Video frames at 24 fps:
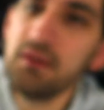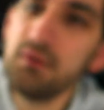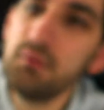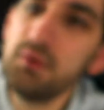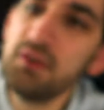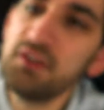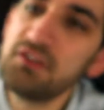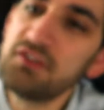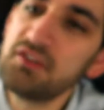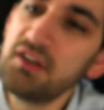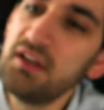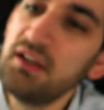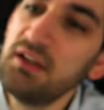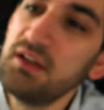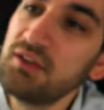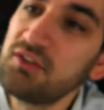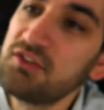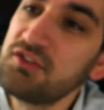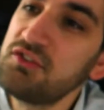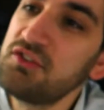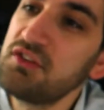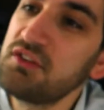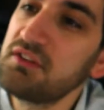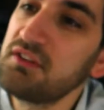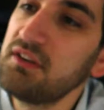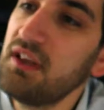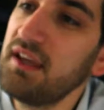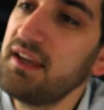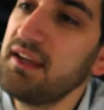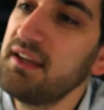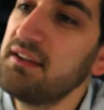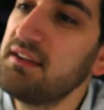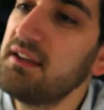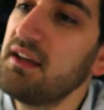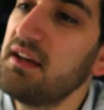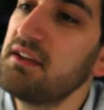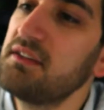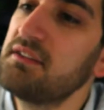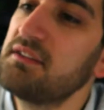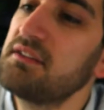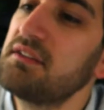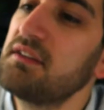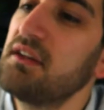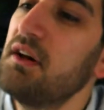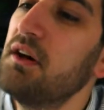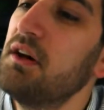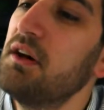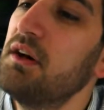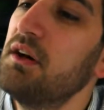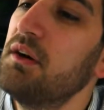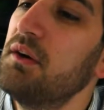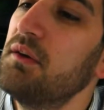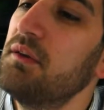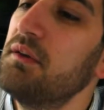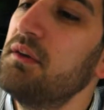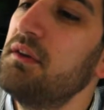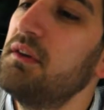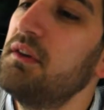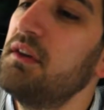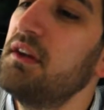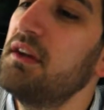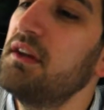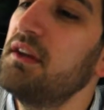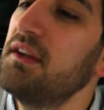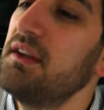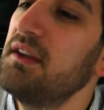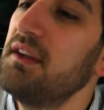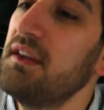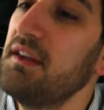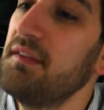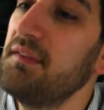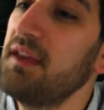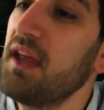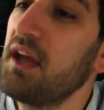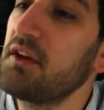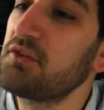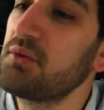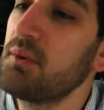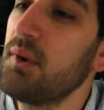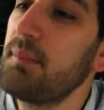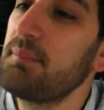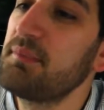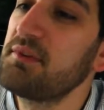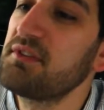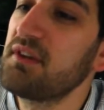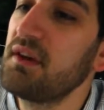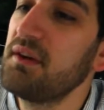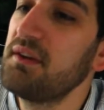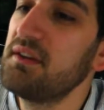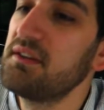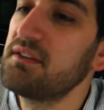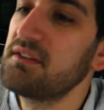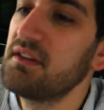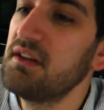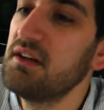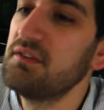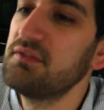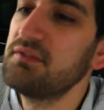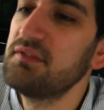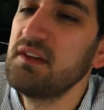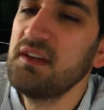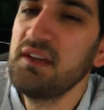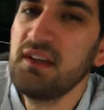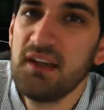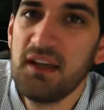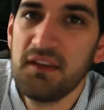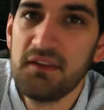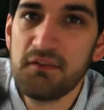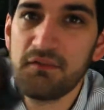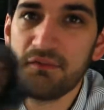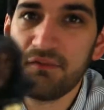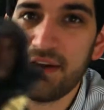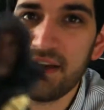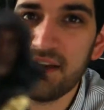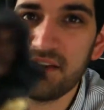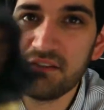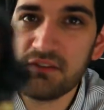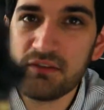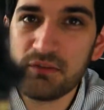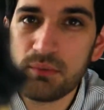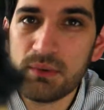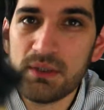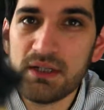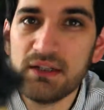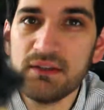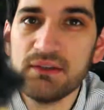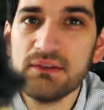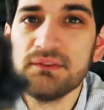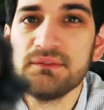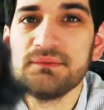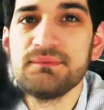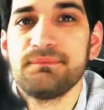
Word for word: which looks just like it does in the actual episode itself, and the face as well.